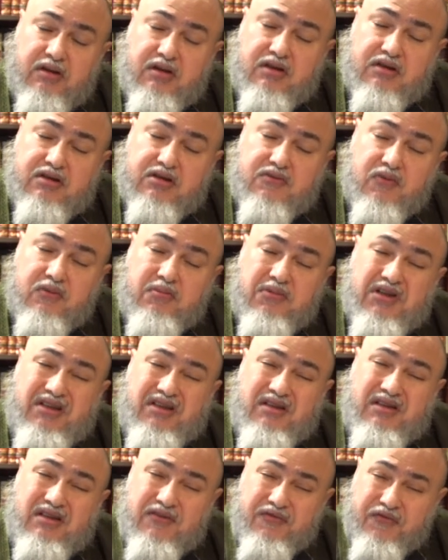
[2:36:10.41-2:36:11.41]
it's from a
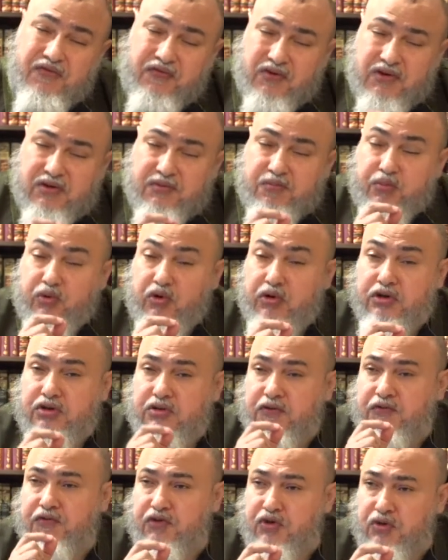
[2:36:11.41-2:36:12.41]
different point
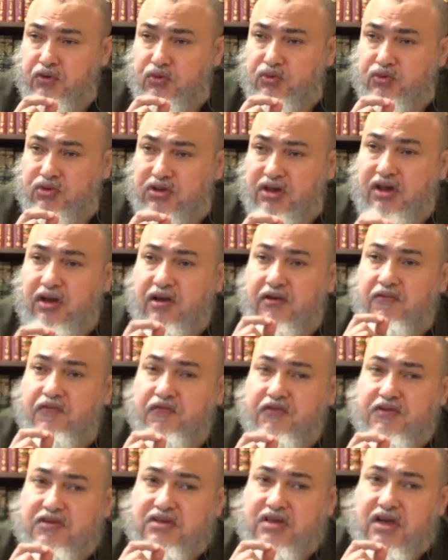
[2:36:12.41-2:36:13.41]
of view to
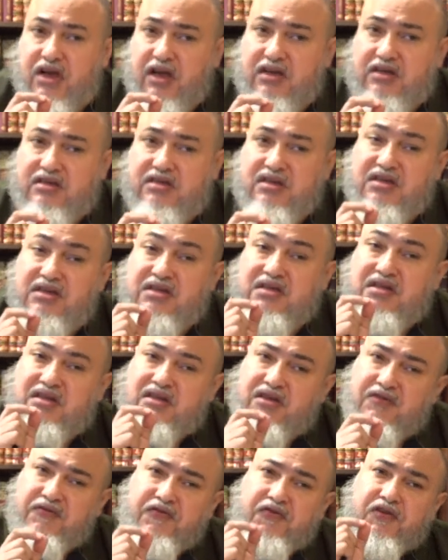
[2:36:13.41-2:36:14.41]
emphasize a
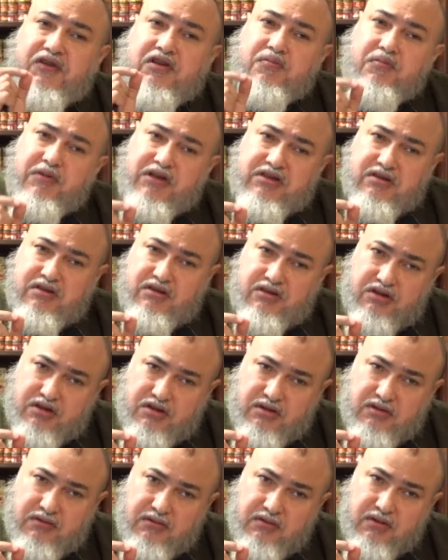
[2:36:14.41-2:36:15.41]
different
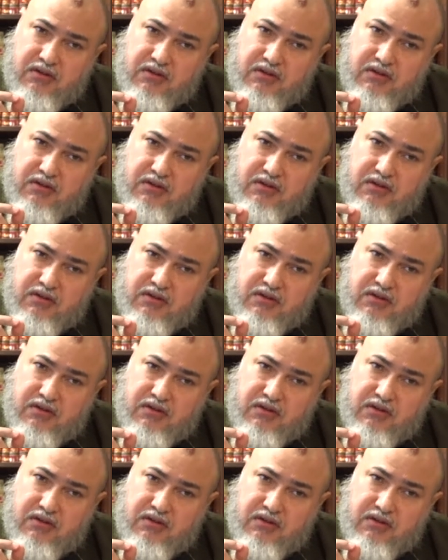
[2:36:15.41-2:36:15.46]
message.